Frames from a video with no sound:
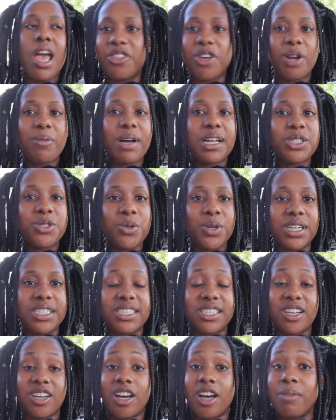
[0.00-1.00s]
I thought about doing
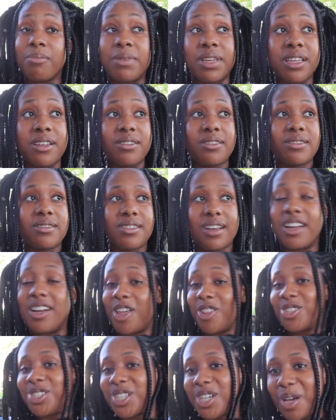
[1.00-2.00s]

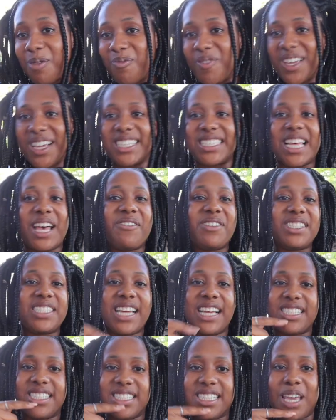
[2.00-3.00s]
another secondment, because
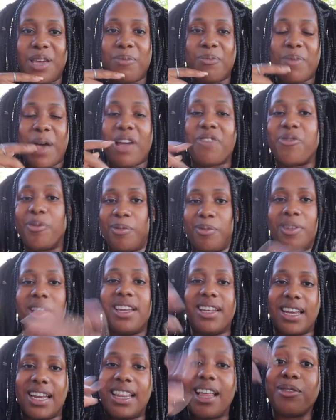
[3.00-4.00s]
obviously I just came back from
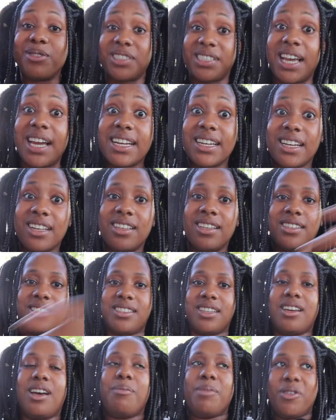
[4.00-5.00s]
London and I was technically a
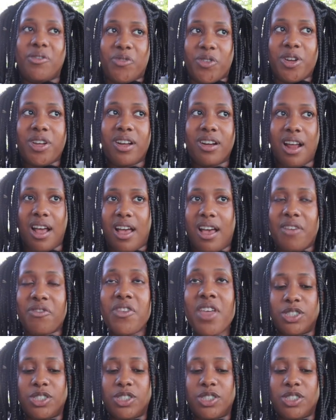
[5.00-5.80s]
secondment for 1.5 years.